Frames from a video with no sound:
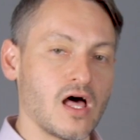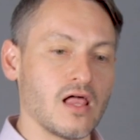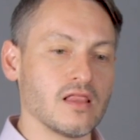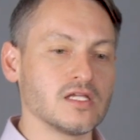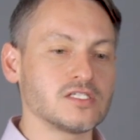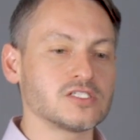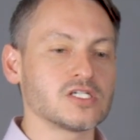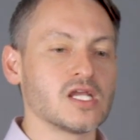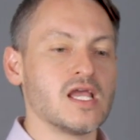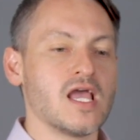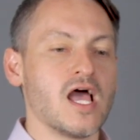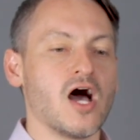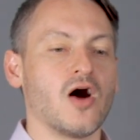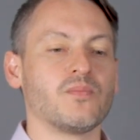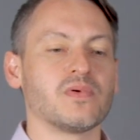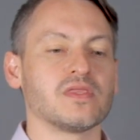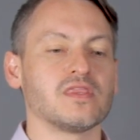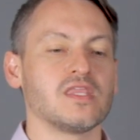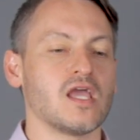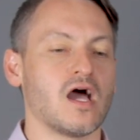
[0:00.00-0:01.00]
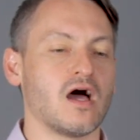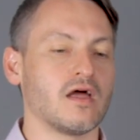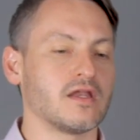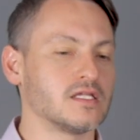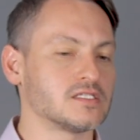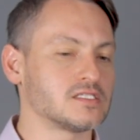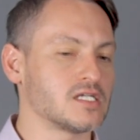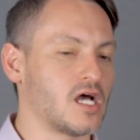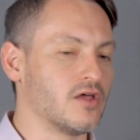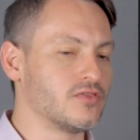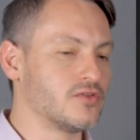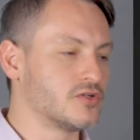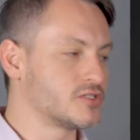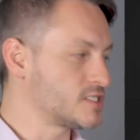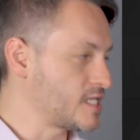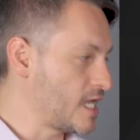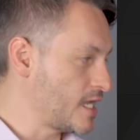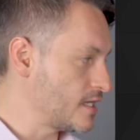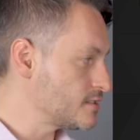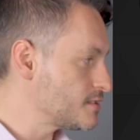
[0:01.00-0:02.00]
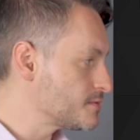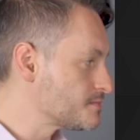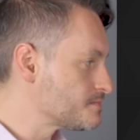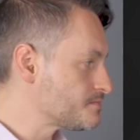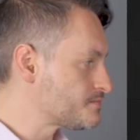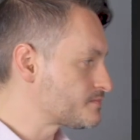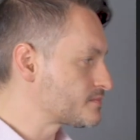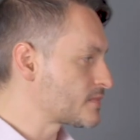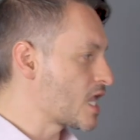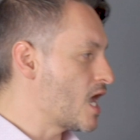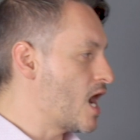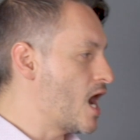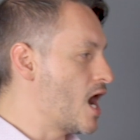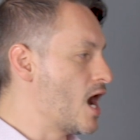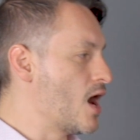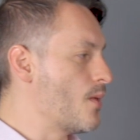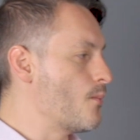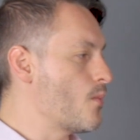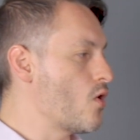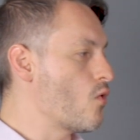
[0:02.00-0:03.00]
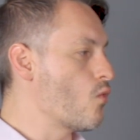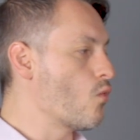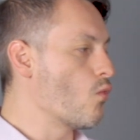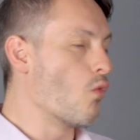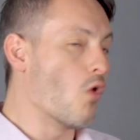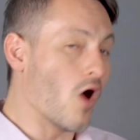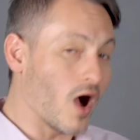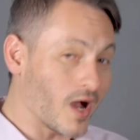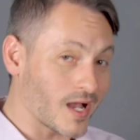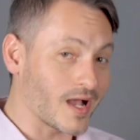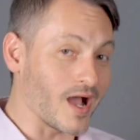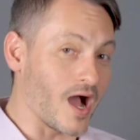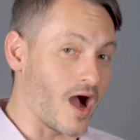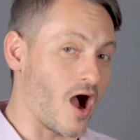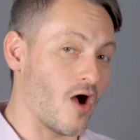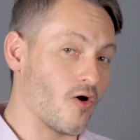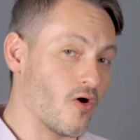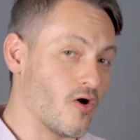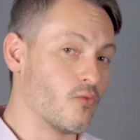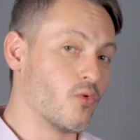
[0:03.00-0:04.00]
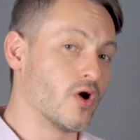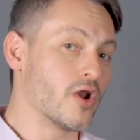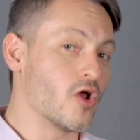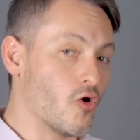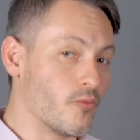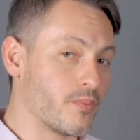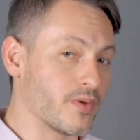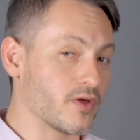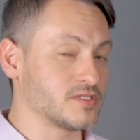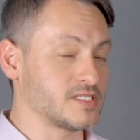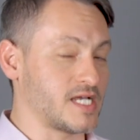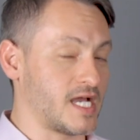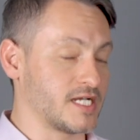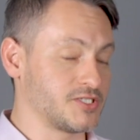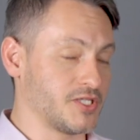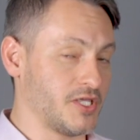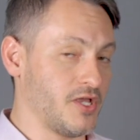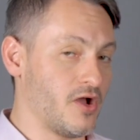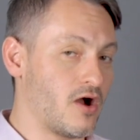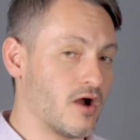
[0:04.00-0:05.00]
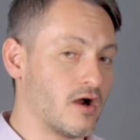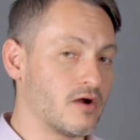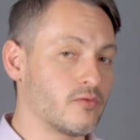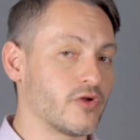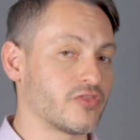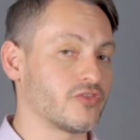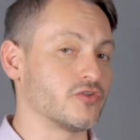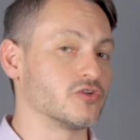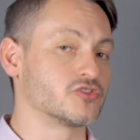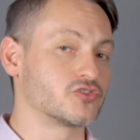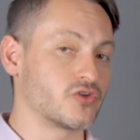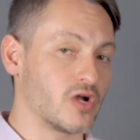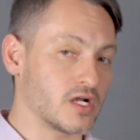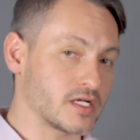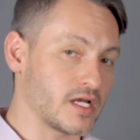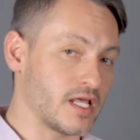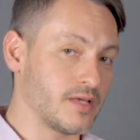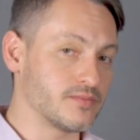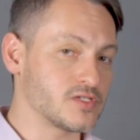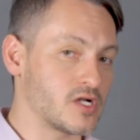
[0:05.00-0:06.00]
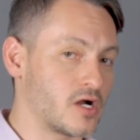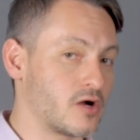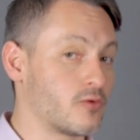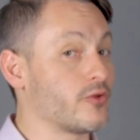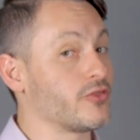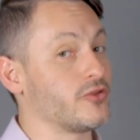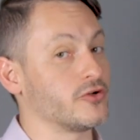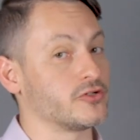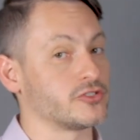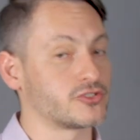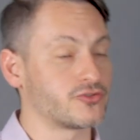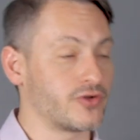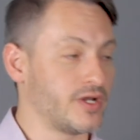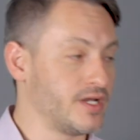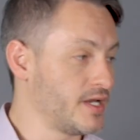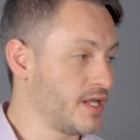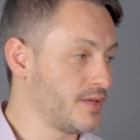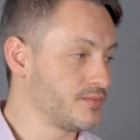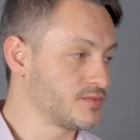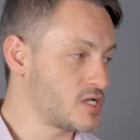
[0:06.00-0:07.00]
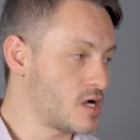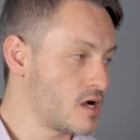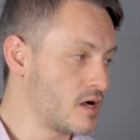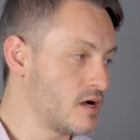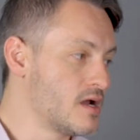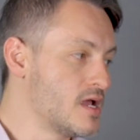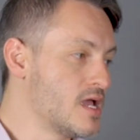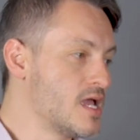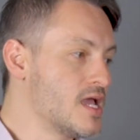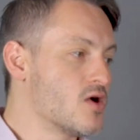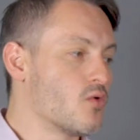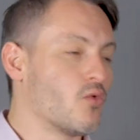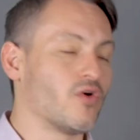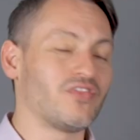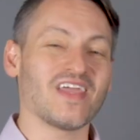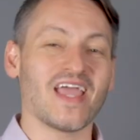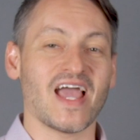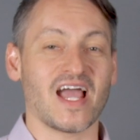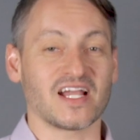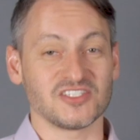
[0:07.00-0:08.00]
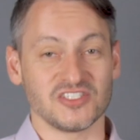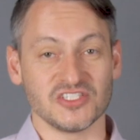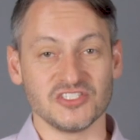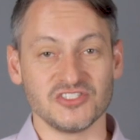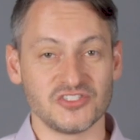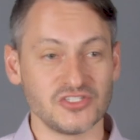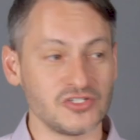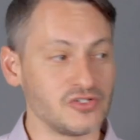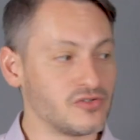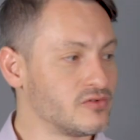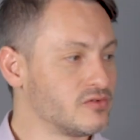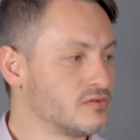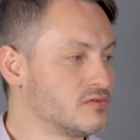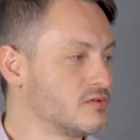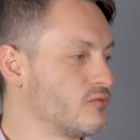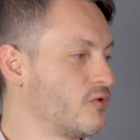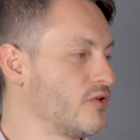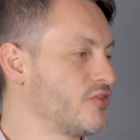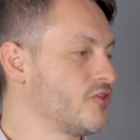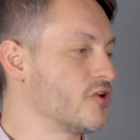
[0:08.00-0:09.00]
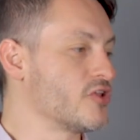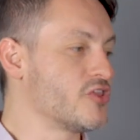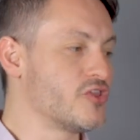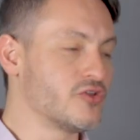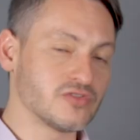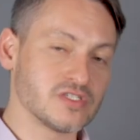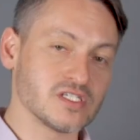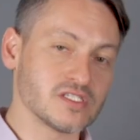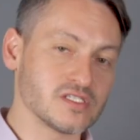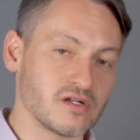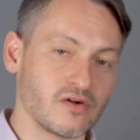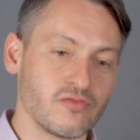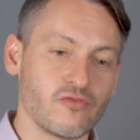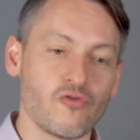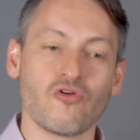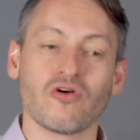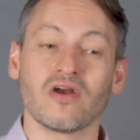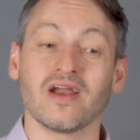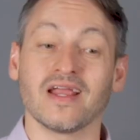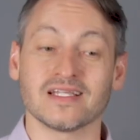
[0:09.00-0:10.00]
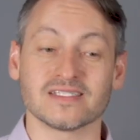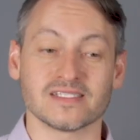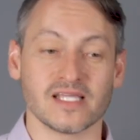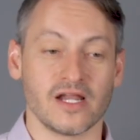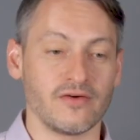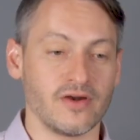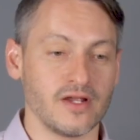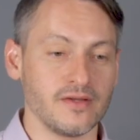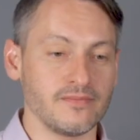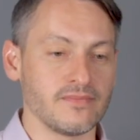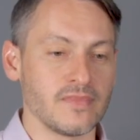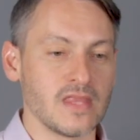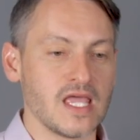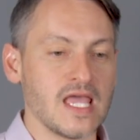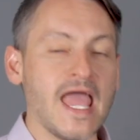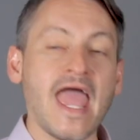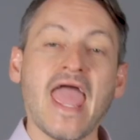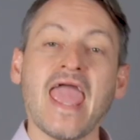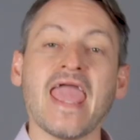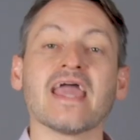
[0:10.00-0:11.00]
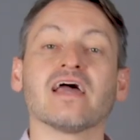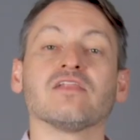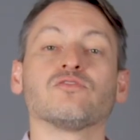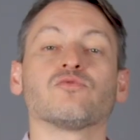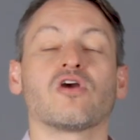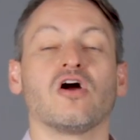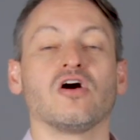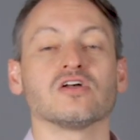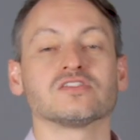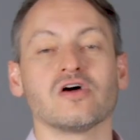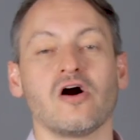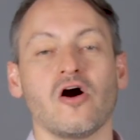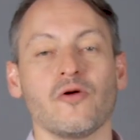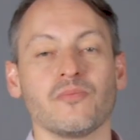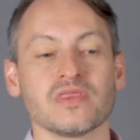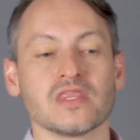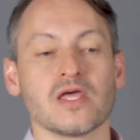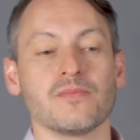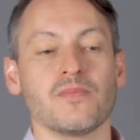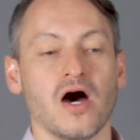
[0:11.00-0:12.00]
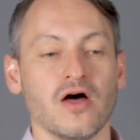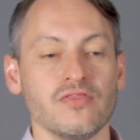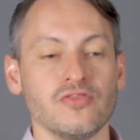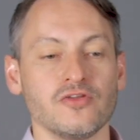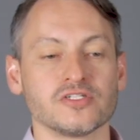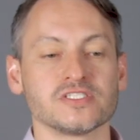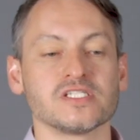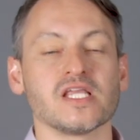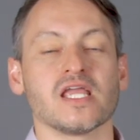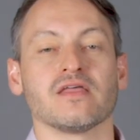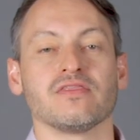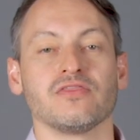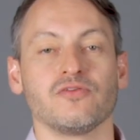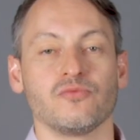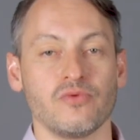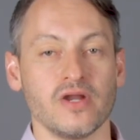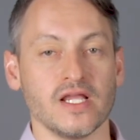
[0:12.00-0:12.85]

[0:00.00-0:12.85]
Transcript: knowledge, helping the audience understand what opioids actually are, what their drug names are, what their street names are, what they actually do, what their uses are for, etc. And we're also helping them understand the